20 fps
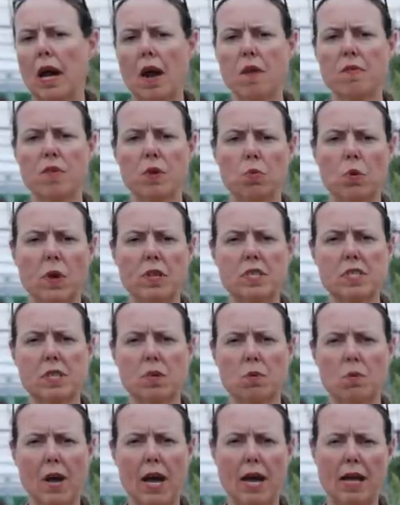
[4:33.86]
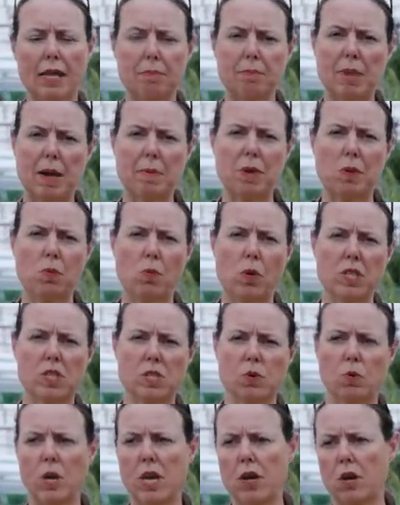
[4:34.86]
every once in a while, maybe
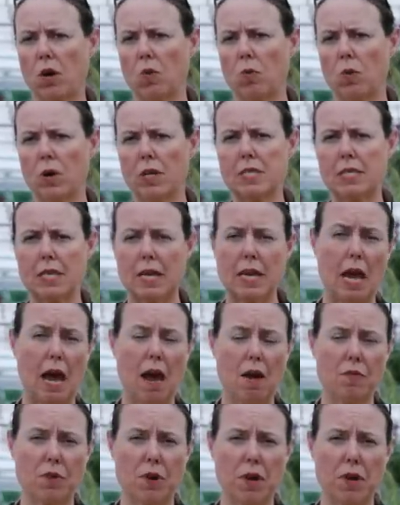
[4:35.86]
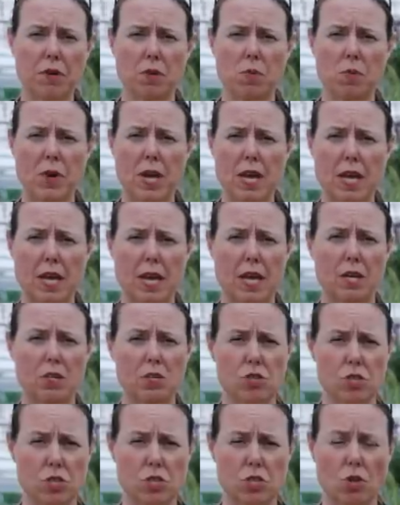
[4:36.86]
once a week or once every other week,
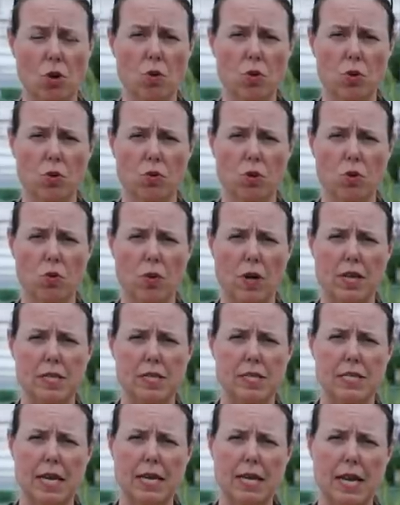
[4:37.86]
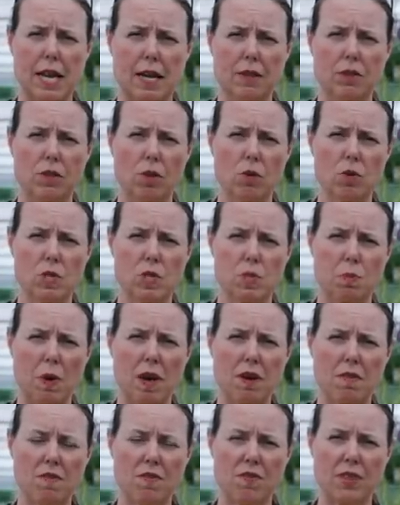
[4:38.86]
and just go through and deadhead those
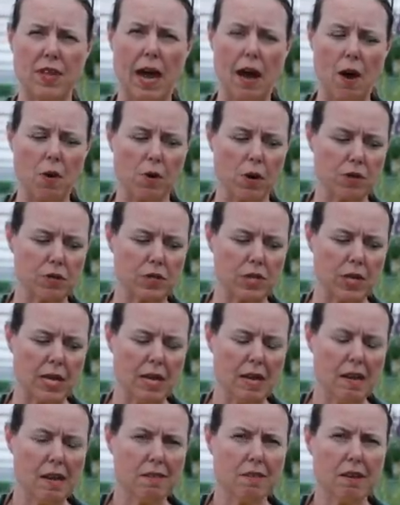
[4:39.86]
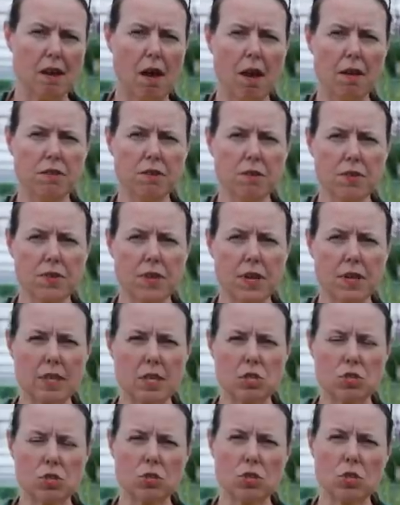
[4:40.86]
spent flowers. The other thing
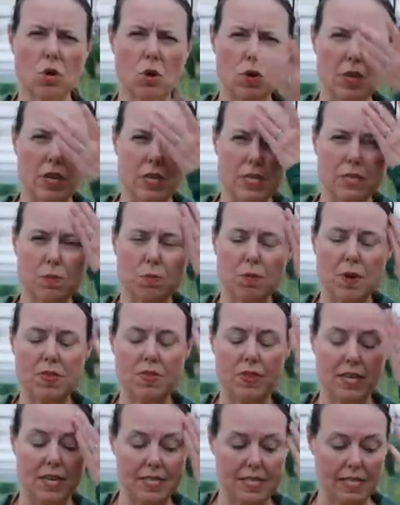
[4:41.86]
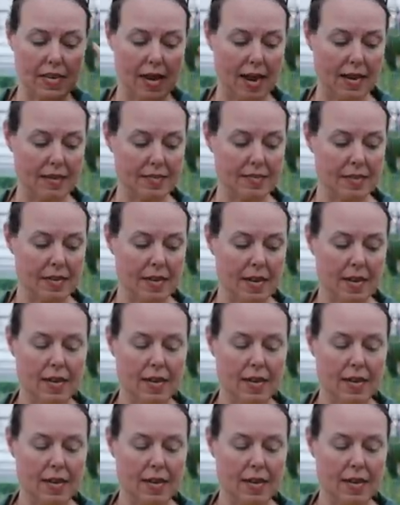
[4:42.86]
that you'll notice with these guys